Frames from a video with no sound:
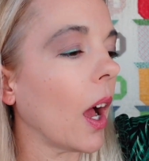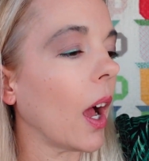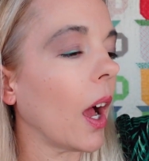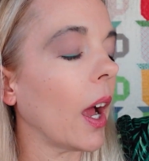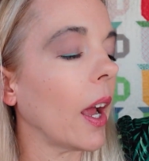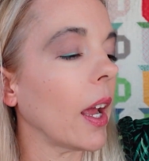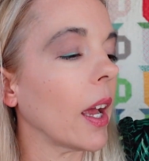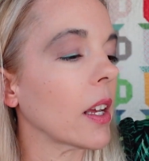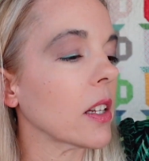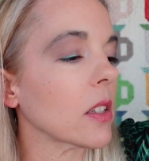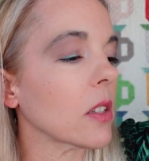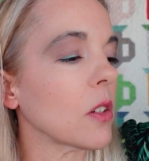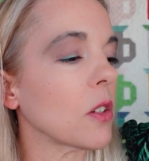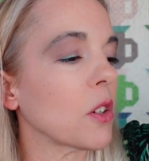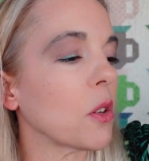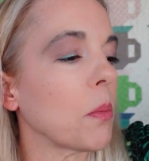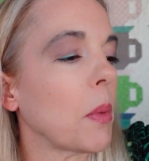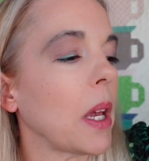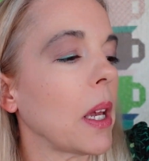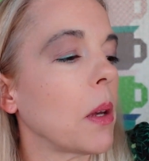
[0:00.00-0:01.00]
I asked her
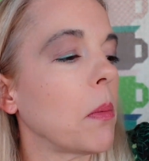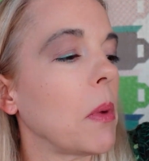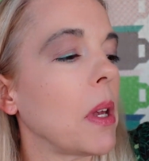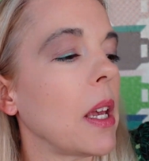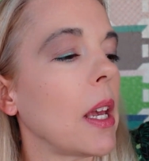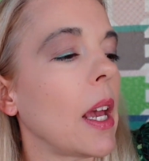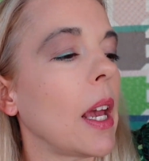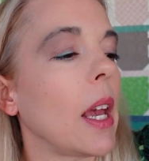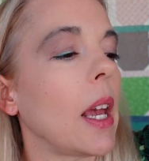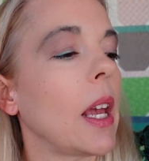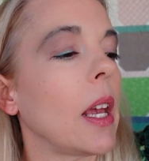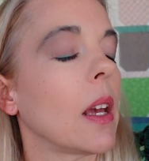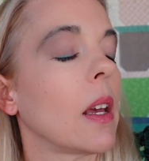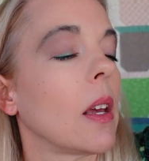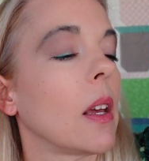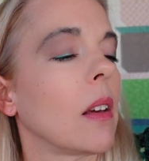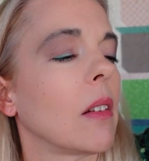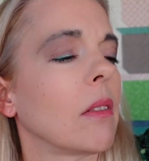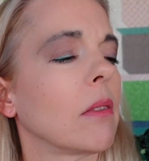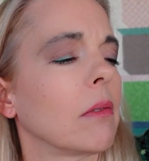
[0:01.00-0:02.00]
to make me a
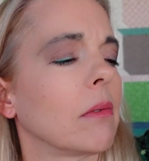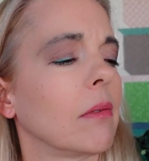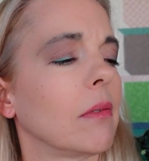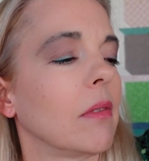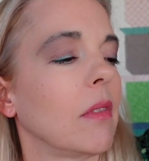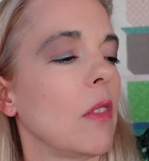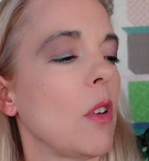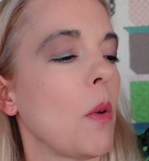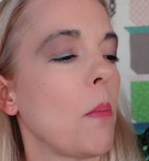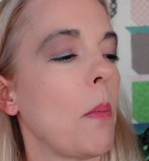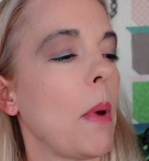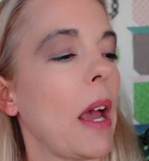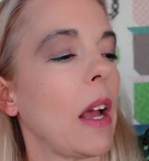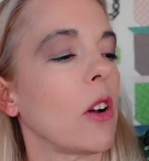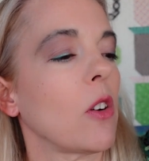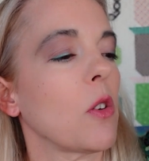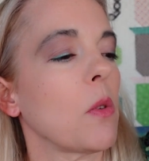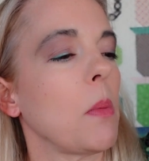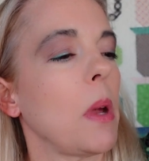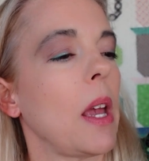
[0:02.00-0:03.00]

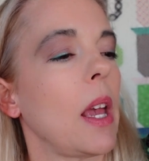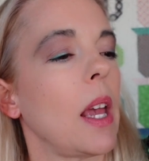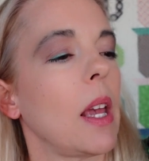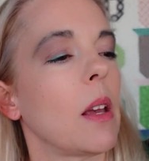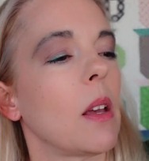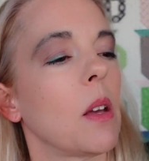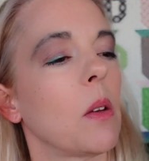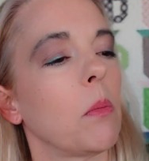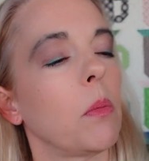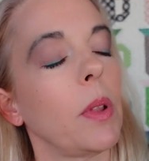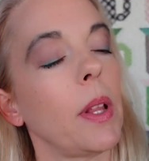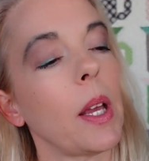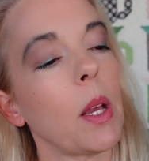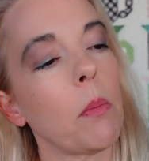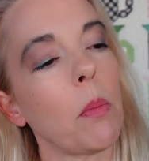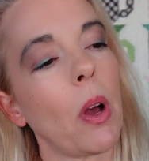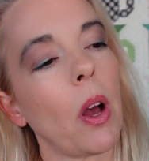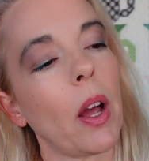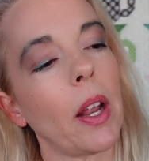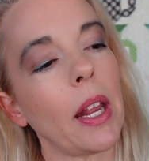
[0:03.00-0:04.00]
macrame plant
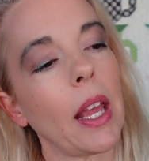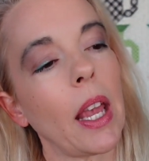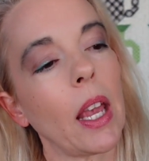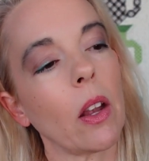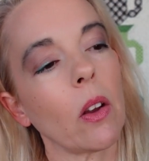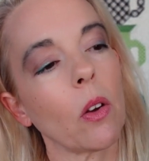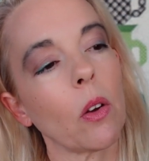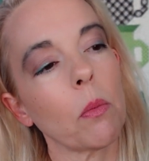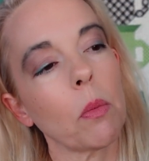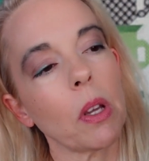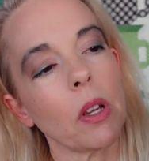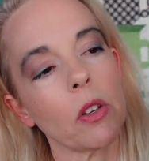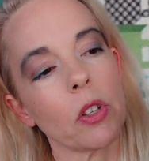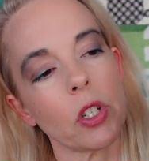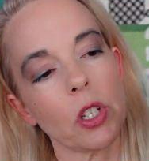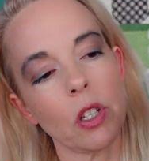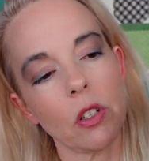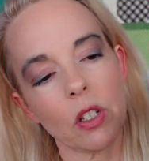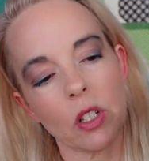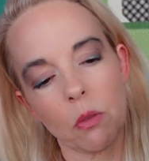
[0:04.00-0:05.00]
pot hanger because
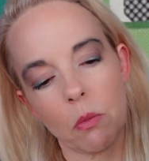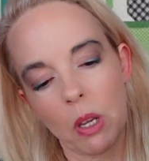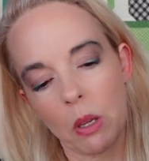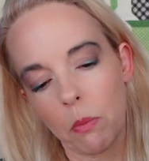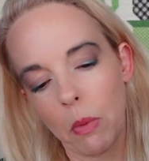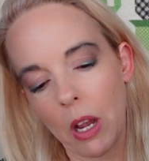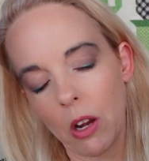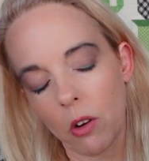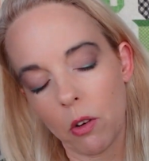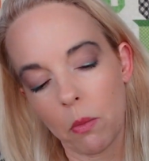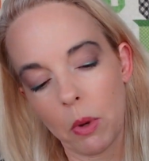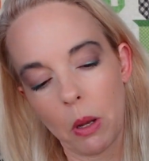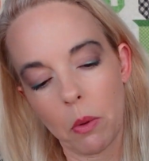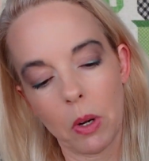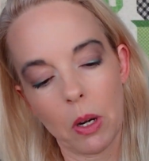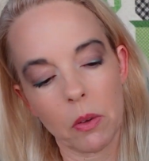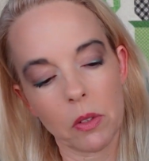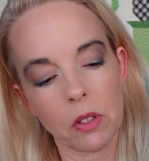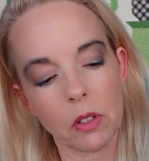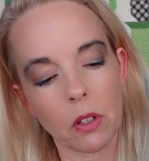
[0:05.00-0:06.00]
she used to make macrame
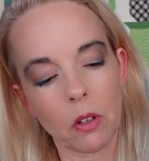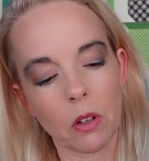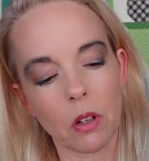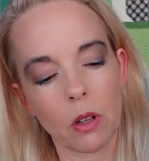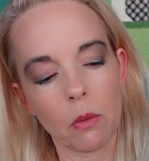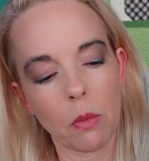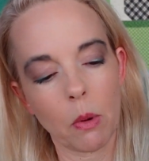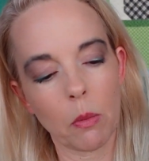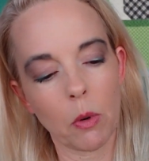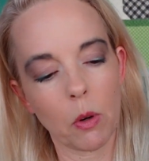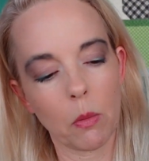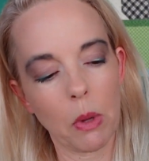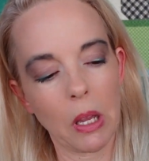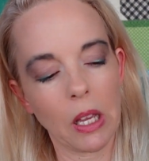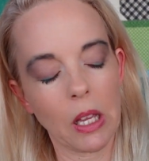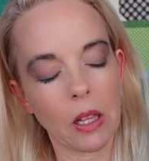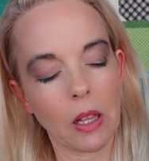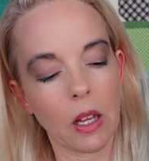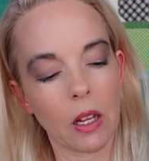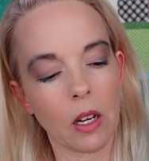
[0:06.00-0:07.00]
when I was little. I remember her
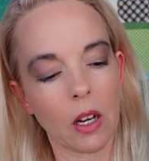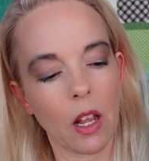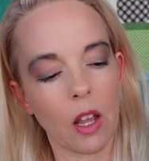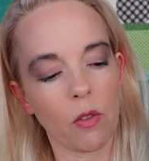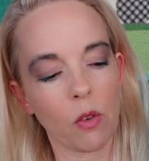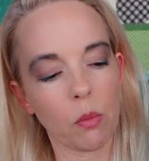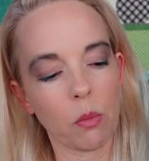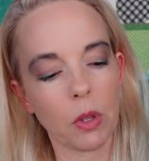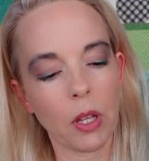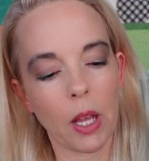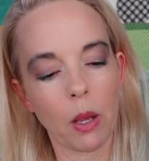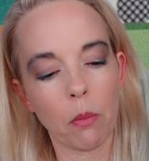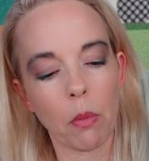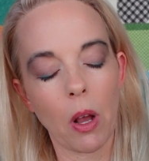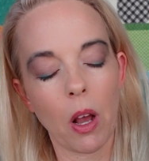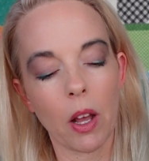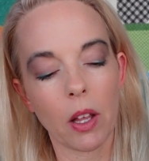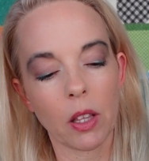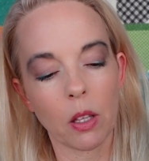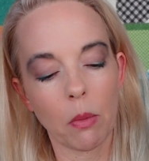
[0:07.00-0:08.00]
making that, and I have a plant
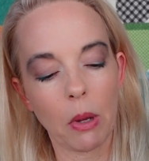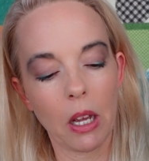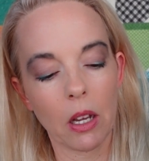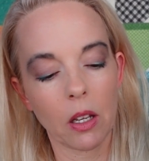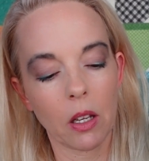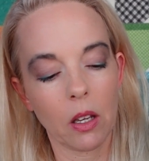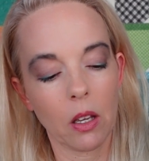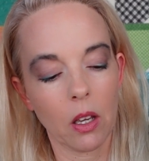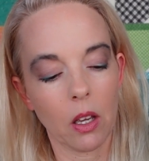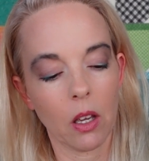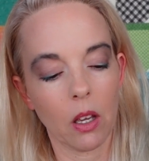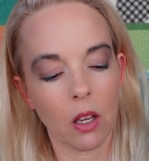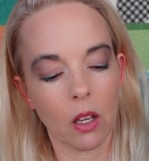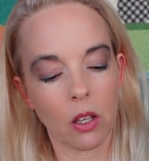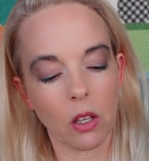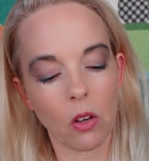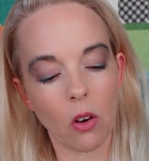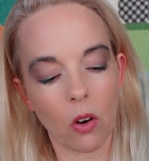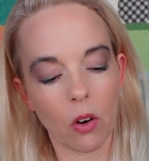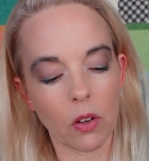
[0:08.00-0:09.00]
pot in the
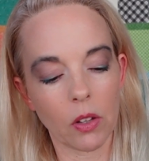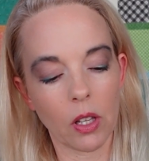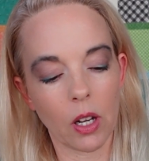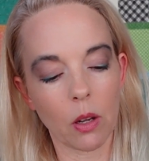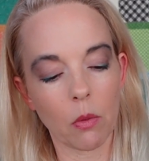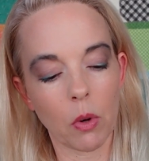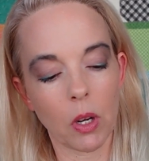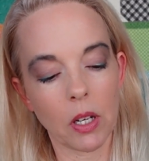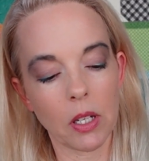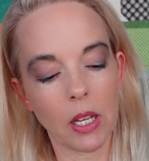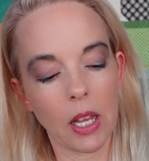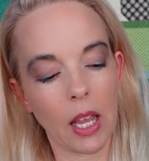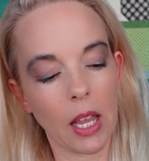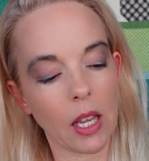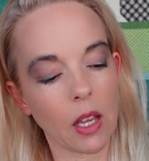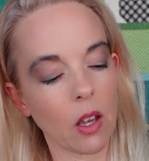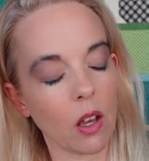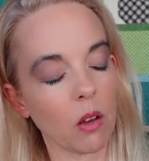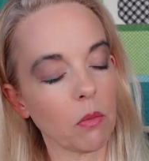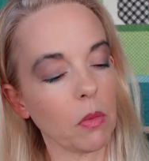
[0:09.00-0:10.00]
backyard that I wanted to
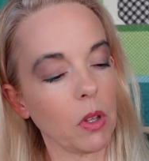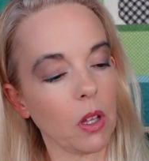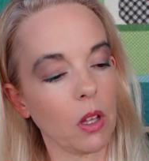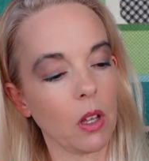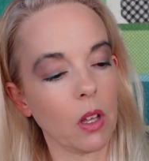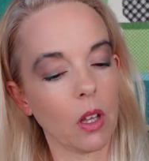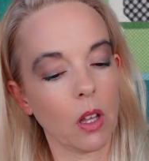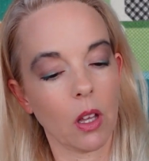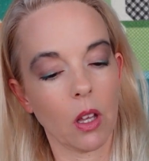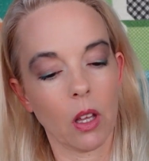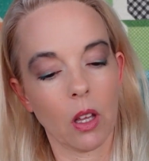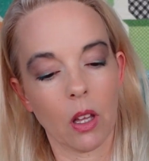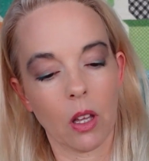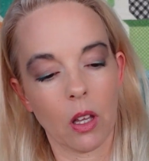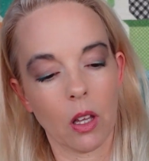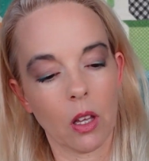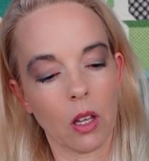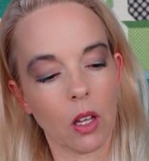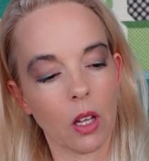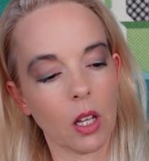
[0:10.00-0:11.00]
hang up.
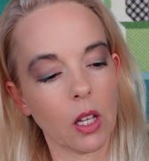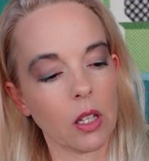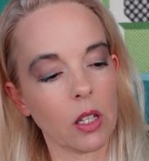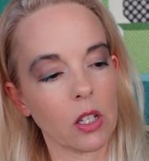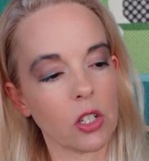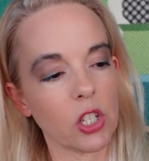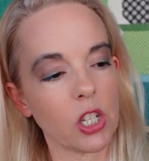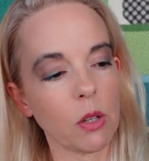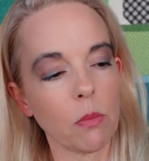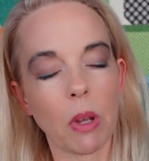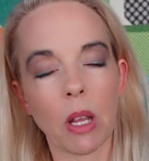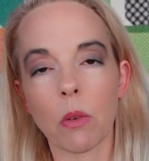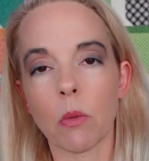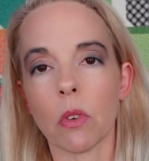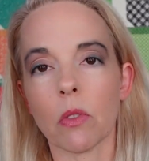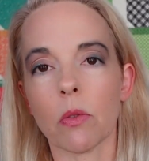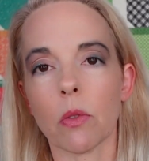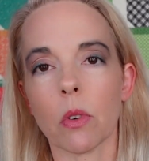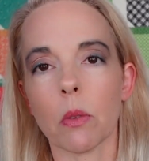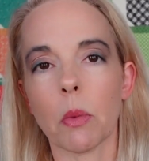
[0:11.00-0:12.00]
And then she made
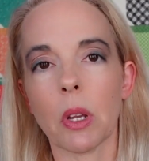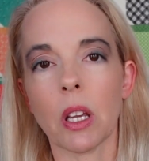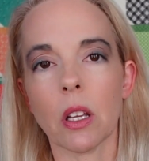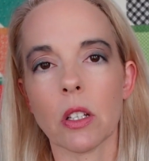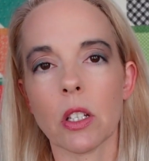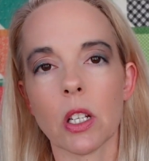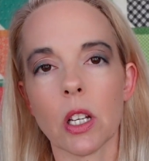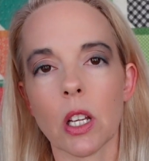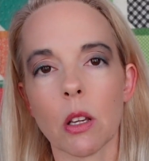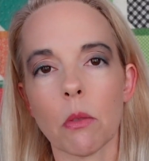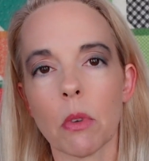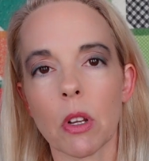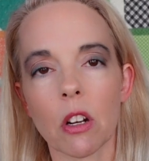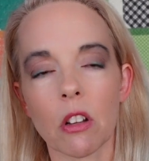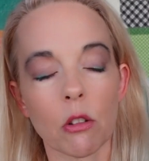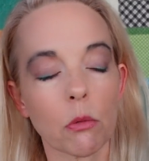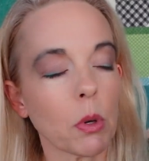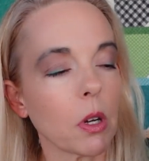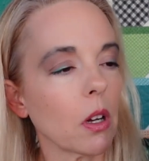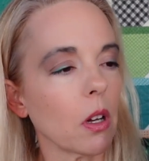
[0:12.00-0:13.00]
one for me, and she gave me
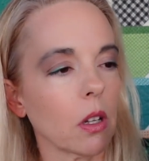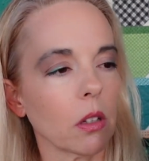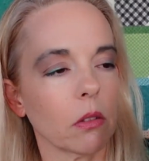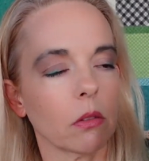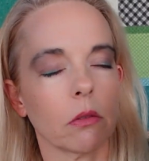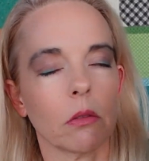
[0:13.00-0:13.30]
another pot.